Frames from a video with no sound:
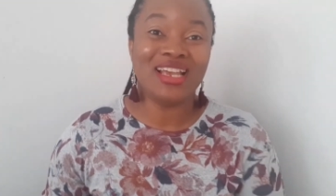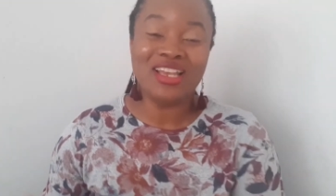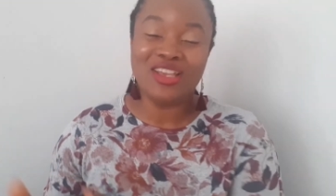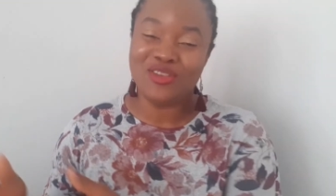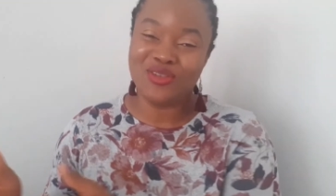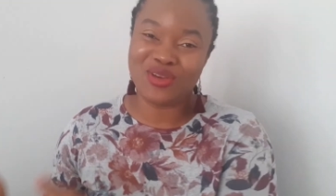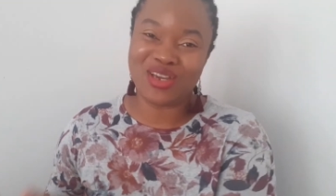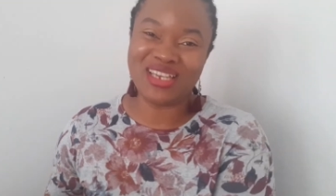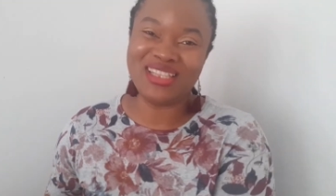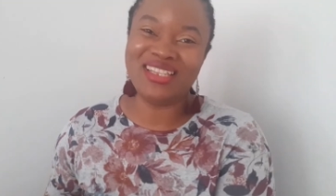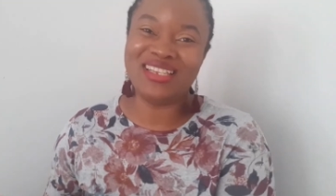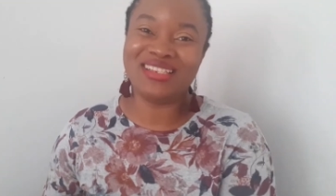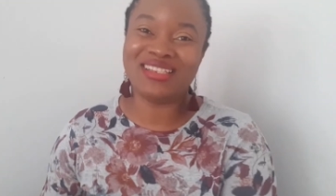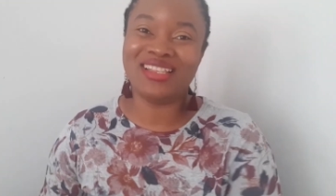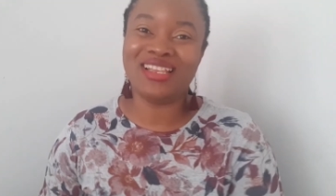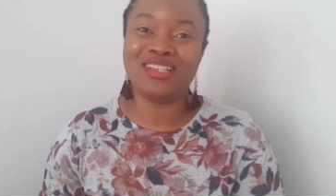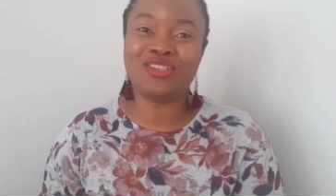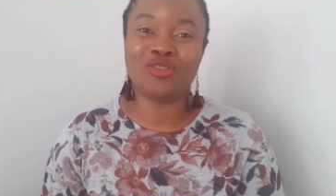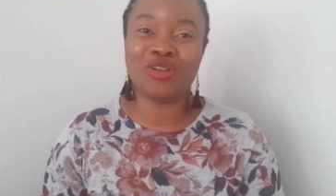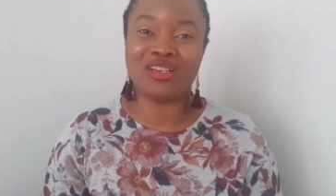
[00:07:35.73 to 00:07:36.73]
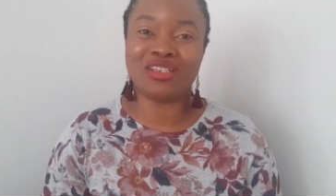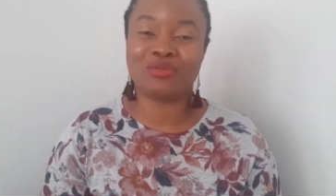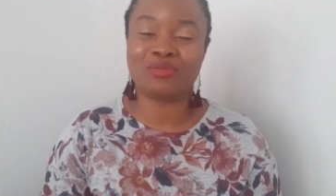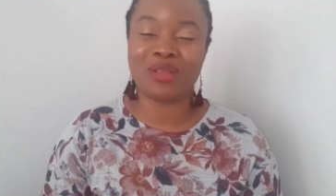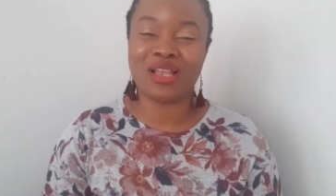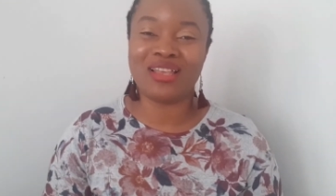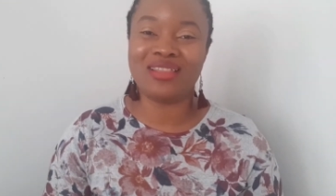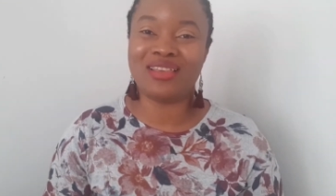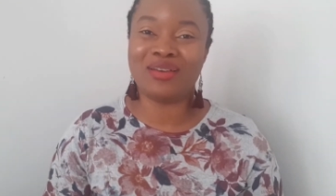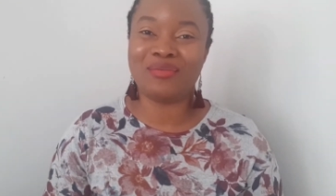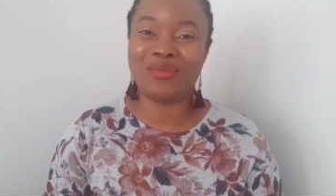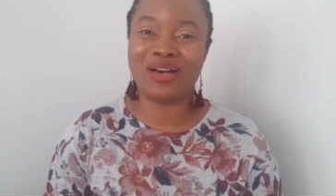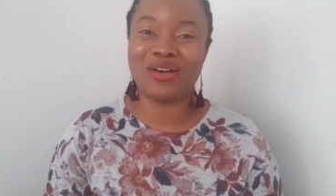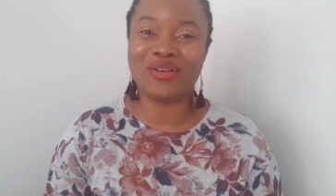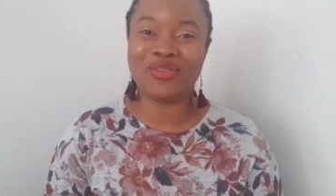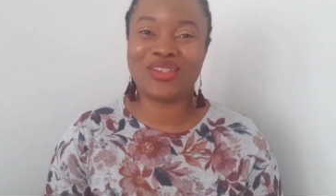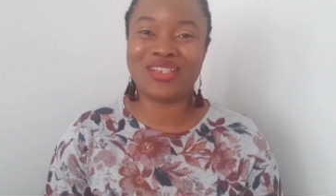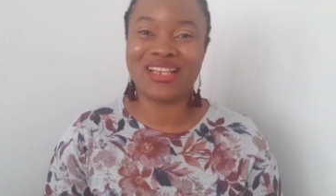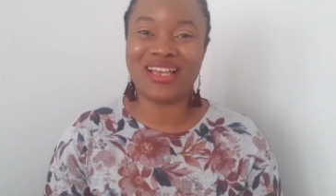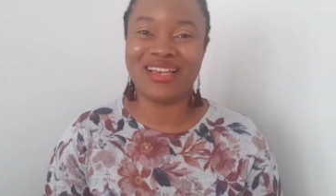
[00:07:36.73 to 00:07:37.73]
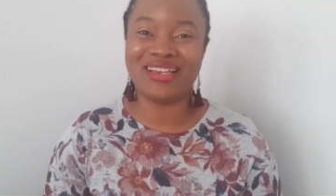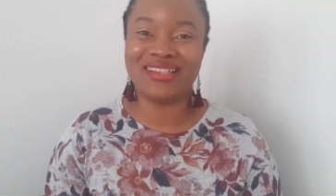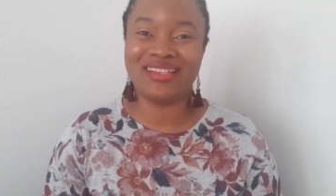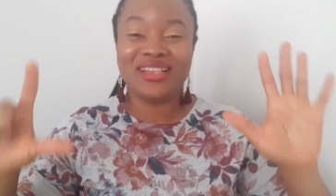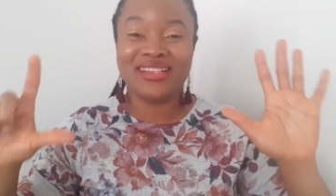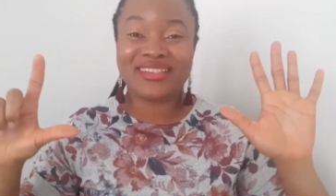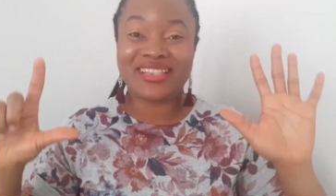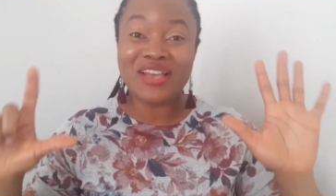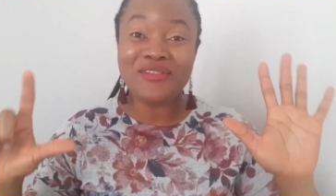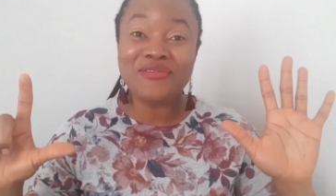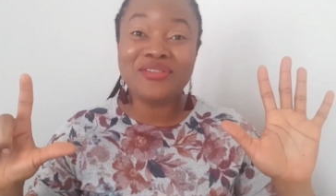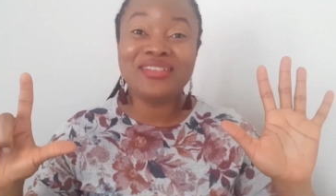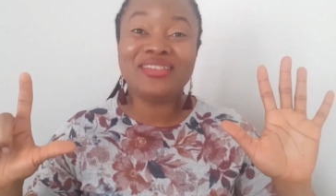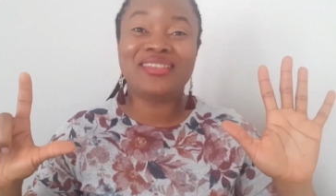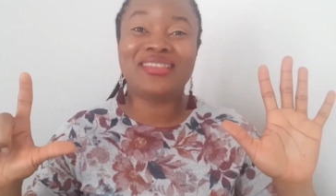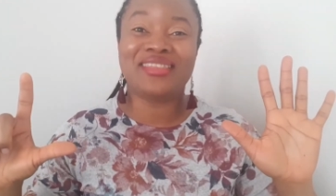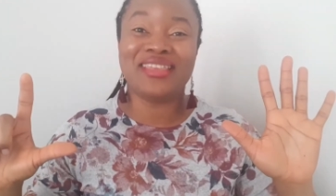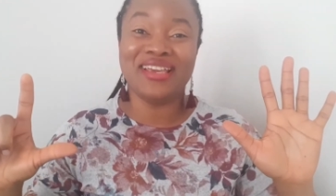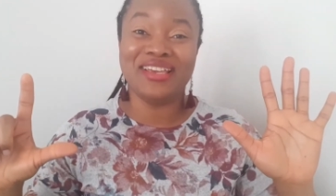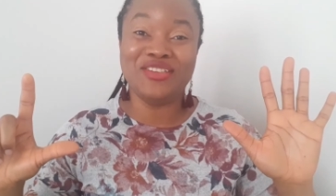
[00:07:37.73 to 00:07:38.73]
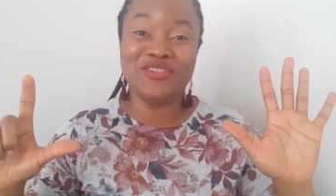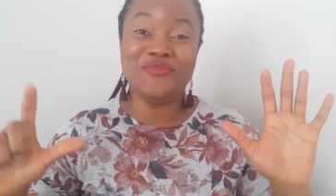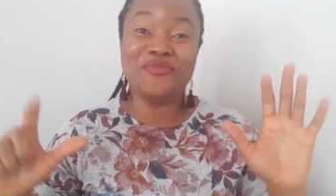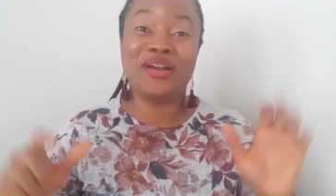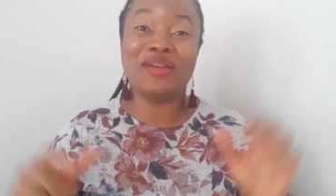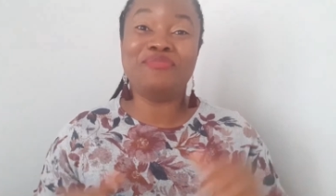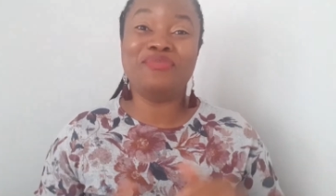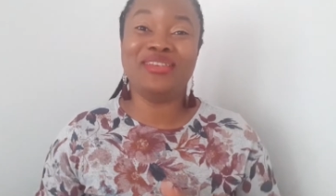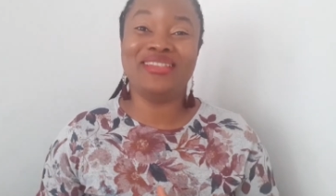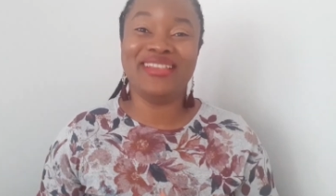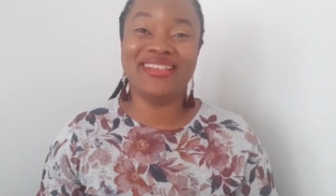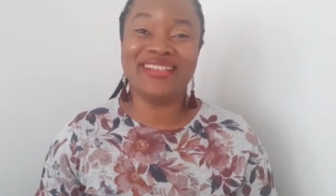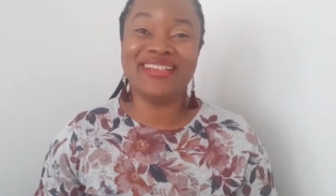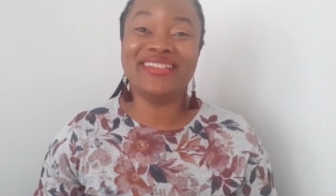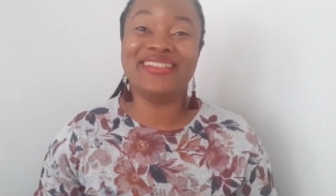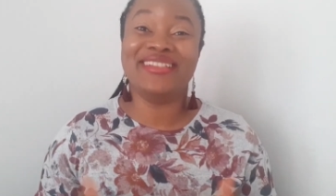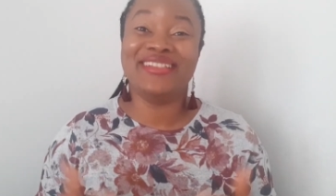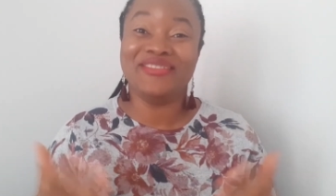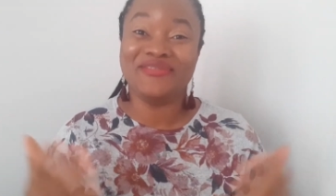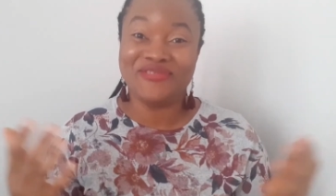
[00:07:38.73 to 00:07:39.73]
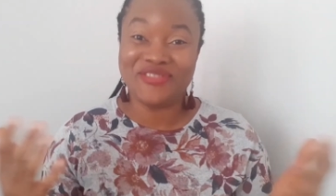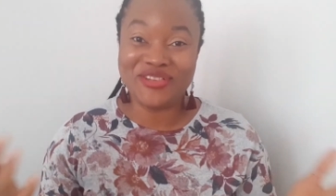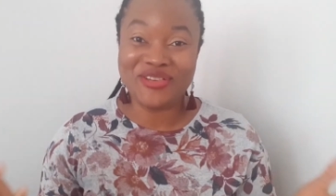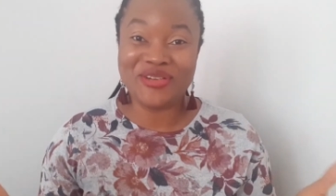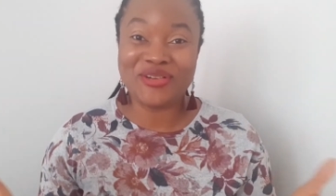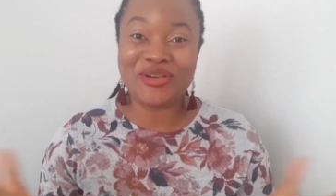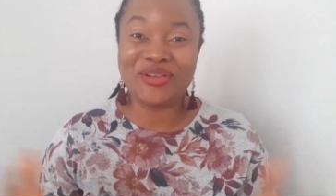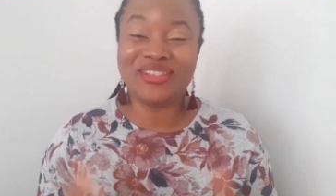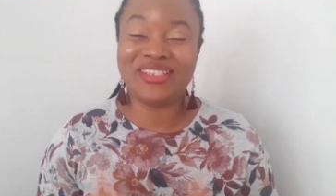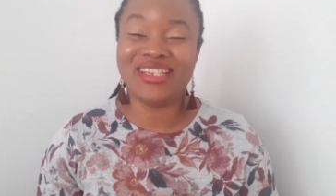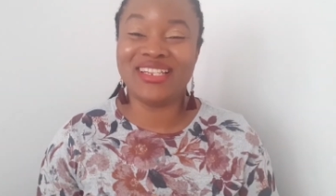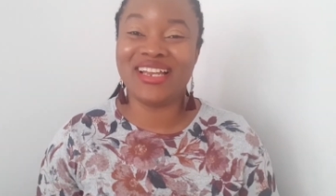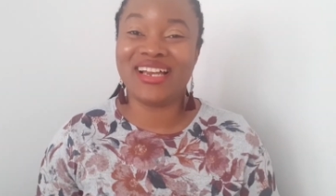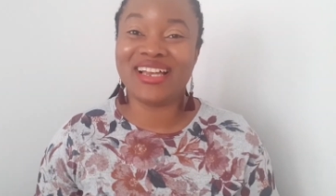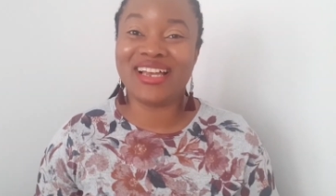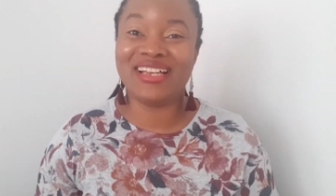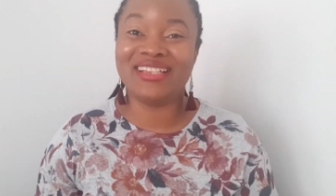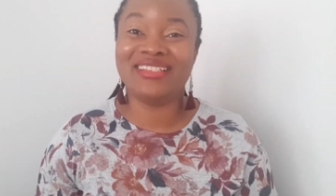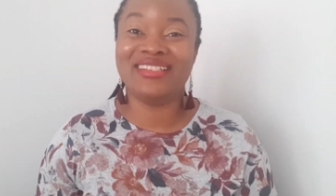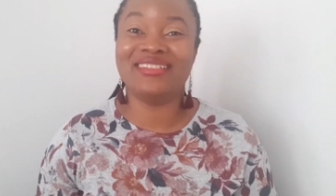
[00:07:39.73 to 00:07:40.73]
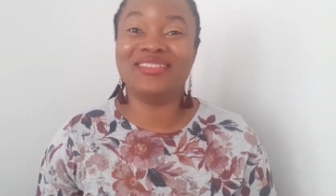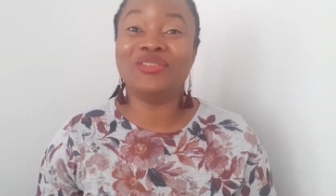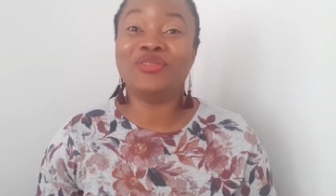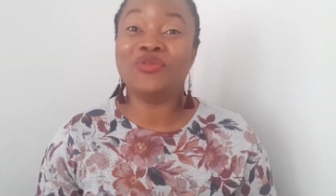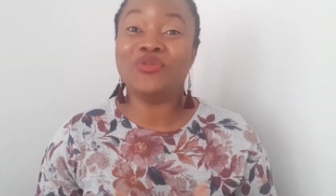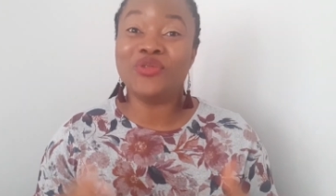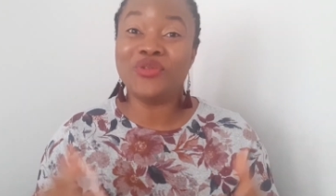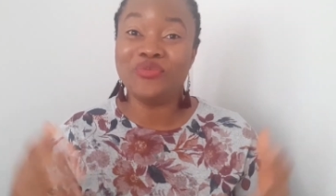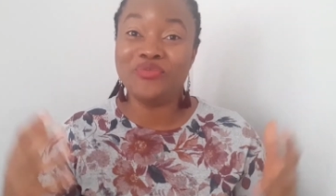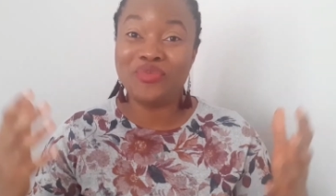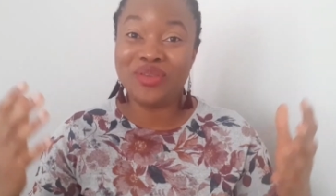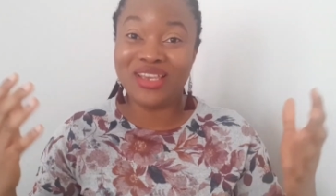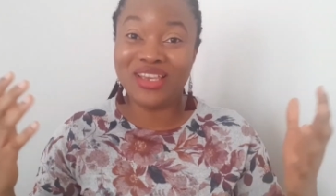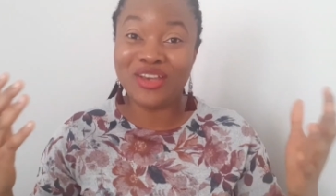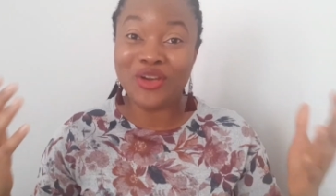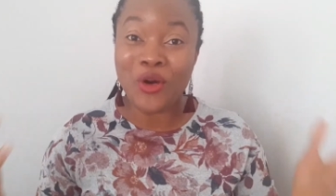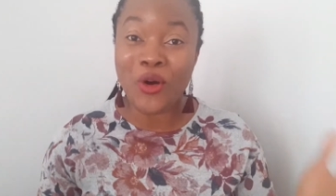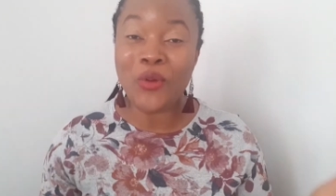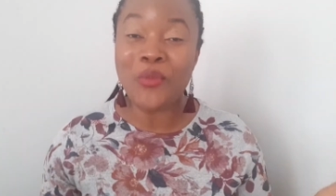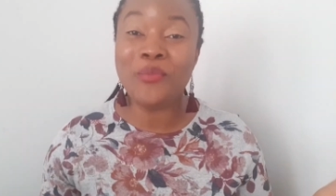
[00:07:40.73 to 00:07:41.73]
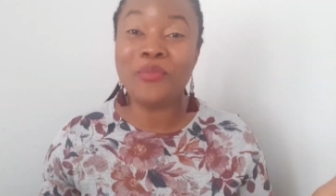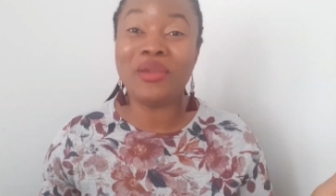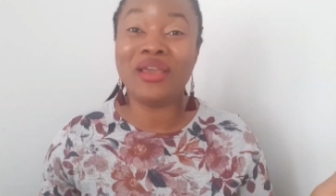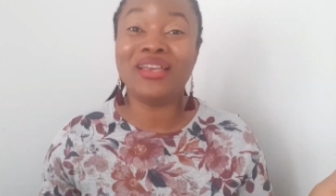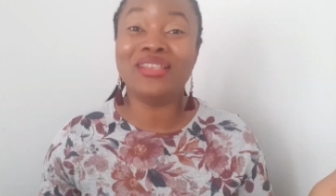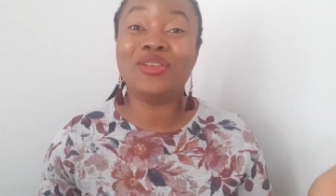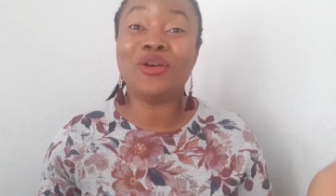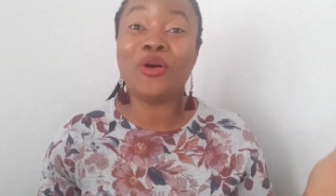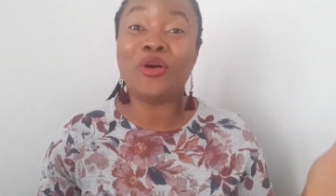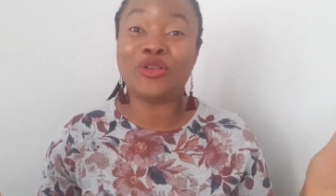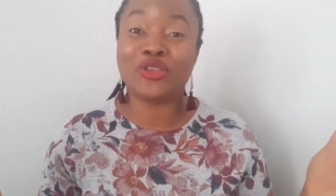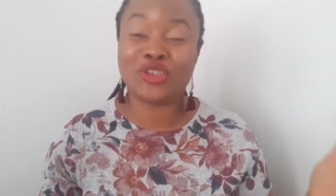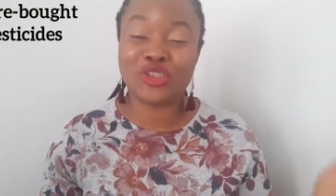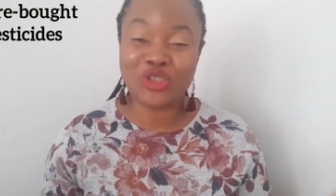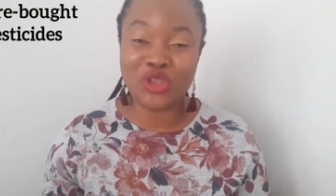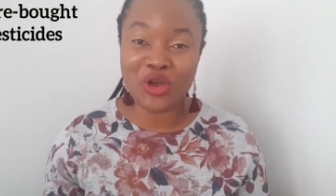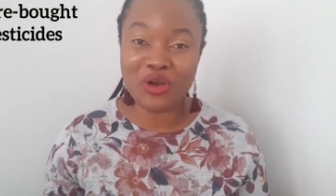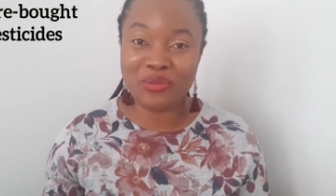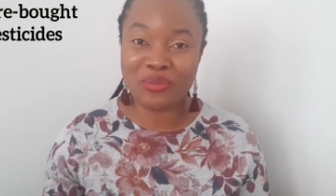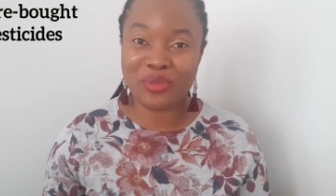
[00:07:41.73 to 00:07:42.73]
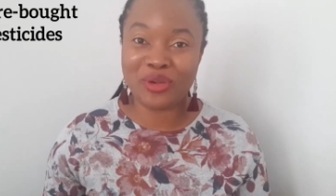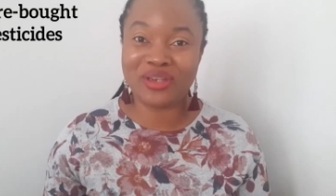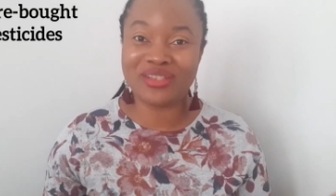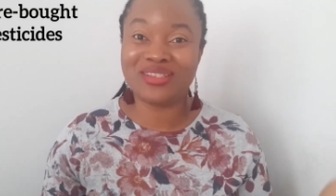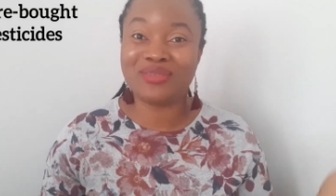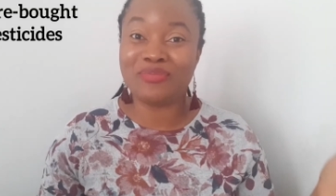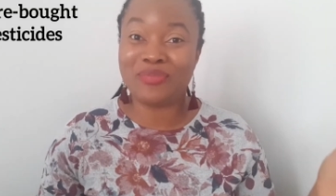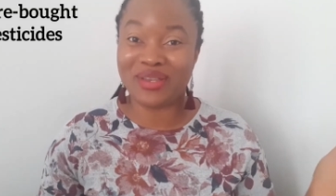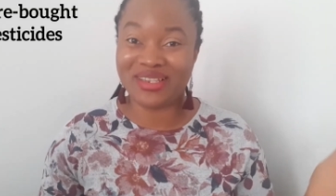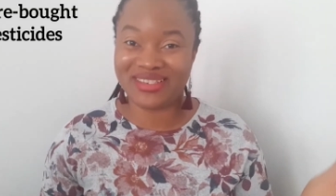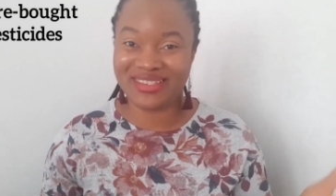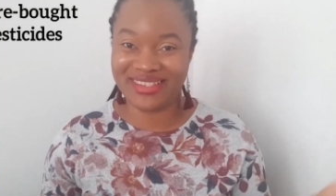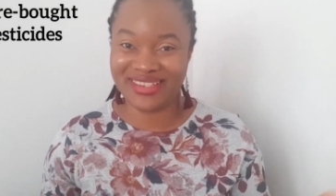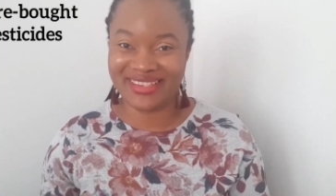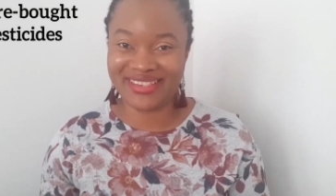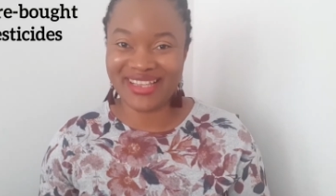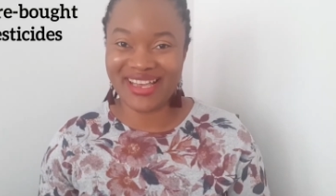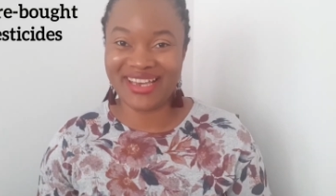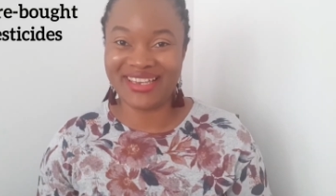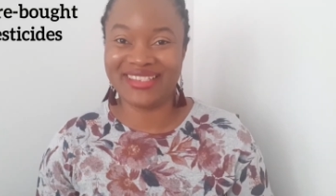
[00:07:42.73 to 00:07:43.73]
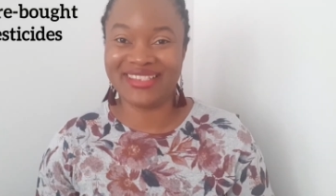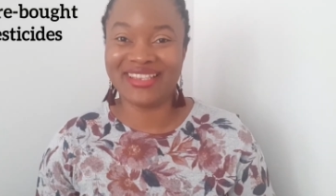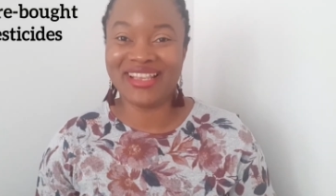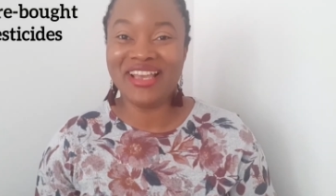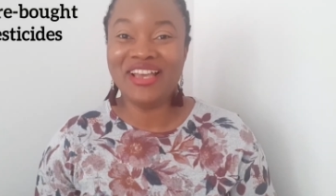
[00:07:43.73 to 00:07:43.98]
you can easily transplant them outside. The 7th thing you might be needing for your container garden would be homemade or store-bought pesticides.